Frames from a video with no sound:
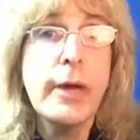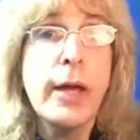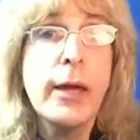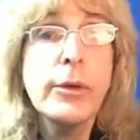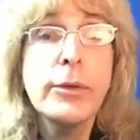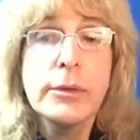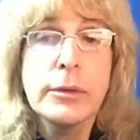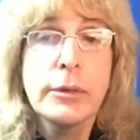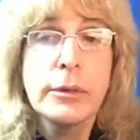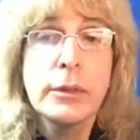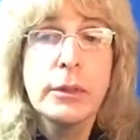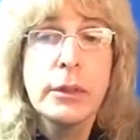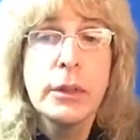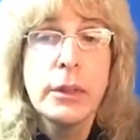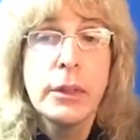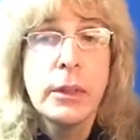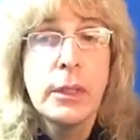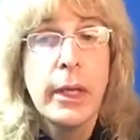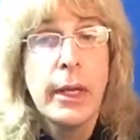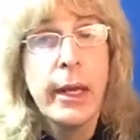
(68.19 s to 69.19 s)
health
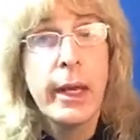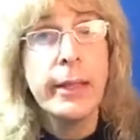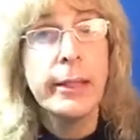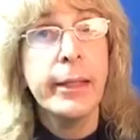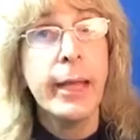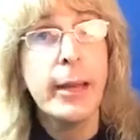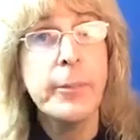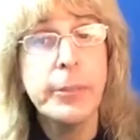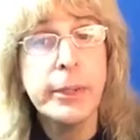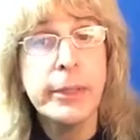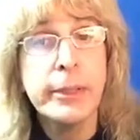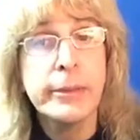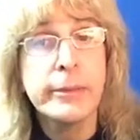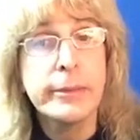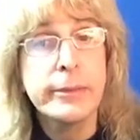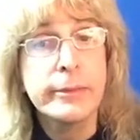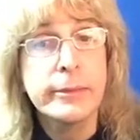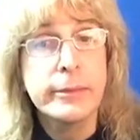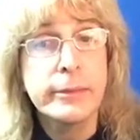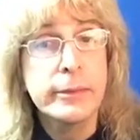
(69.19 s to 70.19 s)
and
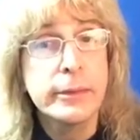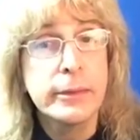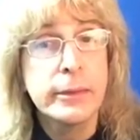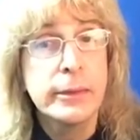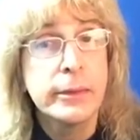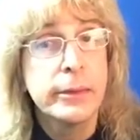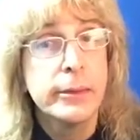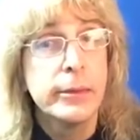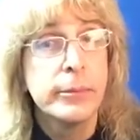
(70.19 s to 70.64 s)
happiness,